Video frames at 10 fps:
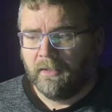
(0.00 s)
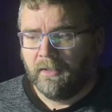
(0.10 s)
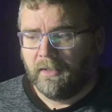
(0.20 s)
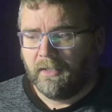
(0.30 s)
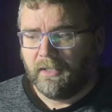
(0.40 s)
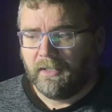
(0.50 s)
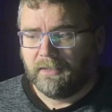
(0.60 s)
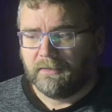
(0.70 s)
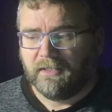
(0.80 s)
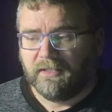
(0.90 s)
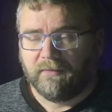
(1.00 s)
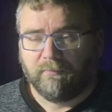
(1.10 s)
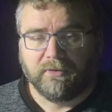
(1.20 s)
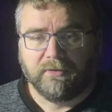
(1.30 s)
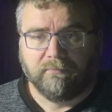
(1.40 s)
and getting the
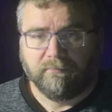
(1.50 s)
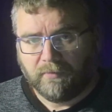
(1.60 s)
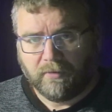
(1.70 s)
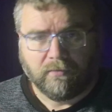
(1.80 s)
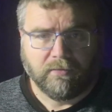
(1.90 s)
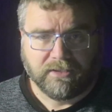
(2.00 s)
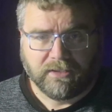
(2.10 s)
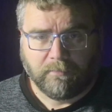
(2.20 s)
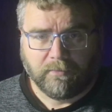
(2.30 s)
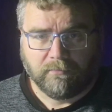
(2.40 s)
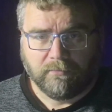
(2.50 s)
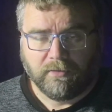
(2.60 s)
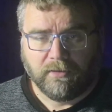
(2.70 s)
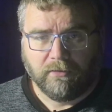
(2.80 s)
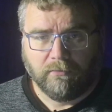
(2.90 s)
printer progress coming through to
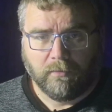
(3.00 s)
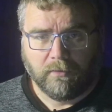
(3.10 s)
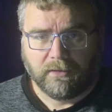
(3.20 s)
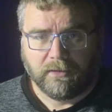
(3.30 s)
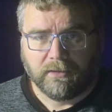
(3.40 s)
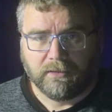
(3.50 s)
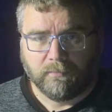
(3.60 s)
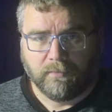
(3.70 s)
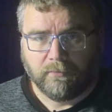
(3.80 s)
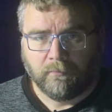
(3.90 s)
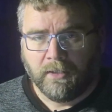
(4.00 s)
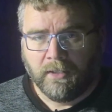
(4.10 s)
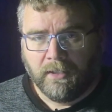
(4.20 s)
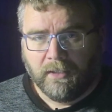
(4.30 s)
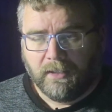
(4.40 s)
the UI as well.
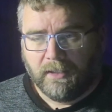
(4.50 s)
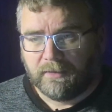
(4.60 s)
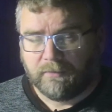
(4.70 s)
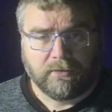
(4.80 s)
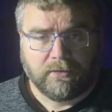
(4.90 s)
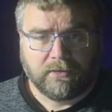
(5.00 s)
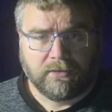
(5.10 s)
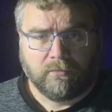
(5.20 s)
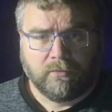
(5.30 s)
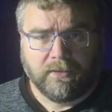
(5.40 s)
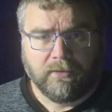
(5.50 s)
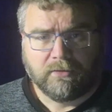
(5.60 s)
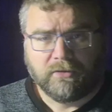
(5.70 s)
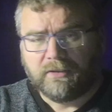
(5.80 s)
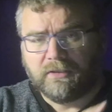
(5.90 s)
Uh, so what's this all about?
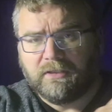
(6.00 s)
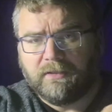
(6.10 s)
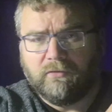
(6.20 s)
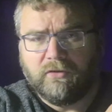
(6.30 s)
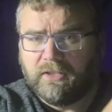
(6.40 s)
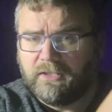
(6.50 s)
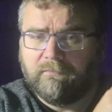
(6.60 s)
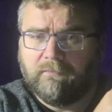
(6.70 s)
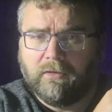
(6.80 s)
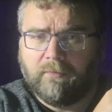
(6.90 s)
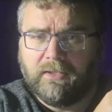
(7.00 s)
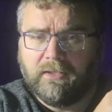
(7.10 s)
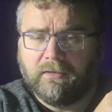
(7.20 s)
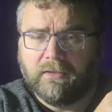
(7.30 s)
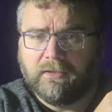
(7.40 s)
Just if you check this video up
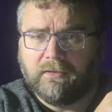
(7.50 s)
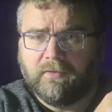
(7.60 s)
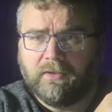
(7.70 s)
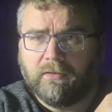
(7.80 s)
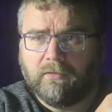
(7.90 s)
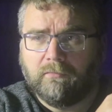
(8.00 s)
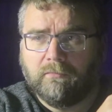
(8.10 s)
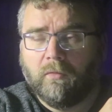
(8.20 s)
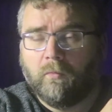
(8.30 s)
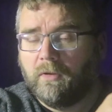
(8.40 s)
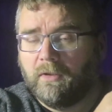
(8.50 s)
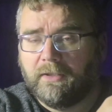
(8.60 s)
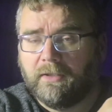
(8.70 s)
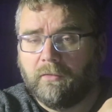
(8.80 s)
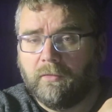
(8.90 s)
here, I did a video a while
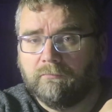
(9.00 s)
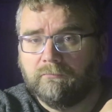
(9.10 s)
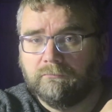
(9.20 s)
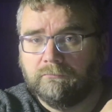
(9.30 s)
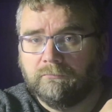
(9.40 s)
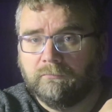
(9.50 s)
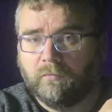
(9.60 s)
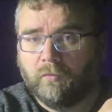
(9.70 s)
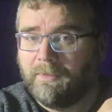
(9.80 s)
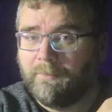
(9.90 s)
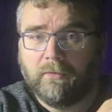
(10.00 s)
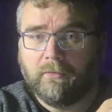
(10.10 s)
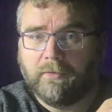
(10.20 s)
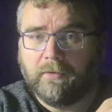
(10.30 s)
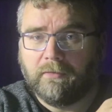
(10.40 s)
ago, or maybe not
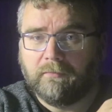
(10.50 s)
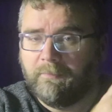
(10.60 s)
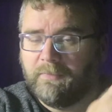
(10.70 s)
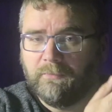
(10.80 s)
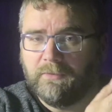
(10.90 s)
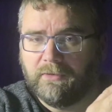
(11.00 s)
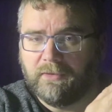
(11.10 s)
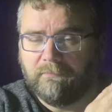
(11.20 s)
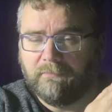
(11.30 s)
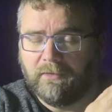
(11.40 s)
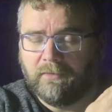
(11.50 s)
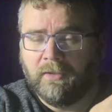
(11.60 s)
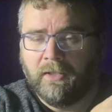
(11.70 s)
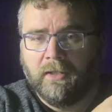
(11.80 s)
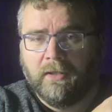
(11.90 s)
long ago, depends when you saw this video,
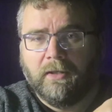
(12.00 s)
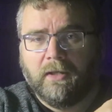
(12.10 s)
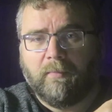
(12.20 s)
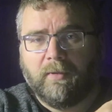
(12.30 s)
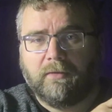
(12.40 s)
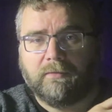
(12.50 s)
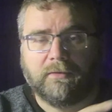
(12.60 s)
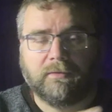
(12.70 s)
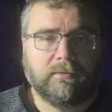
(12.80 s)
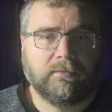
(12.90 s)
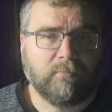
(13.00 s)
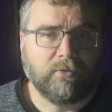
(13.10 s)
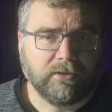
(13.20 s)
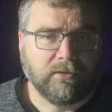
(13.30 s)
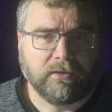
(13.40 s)
about
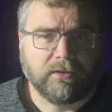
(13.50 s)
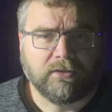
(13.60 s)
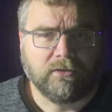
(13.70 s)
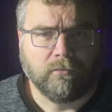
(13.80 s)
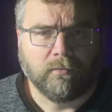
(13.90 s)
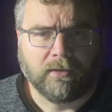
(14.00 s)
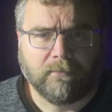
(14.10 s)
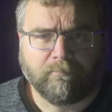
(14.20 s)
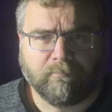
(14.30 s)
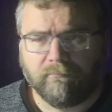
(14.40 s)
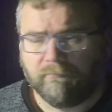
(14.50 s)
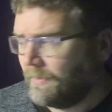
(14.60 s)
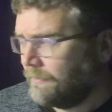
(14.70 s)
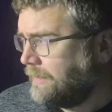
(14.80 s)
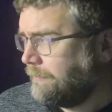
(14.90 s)
printing directly to a
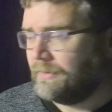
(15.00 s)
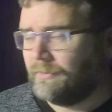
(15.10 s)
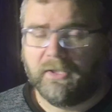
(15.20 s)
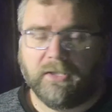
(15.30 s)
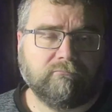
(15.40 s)
3D printer without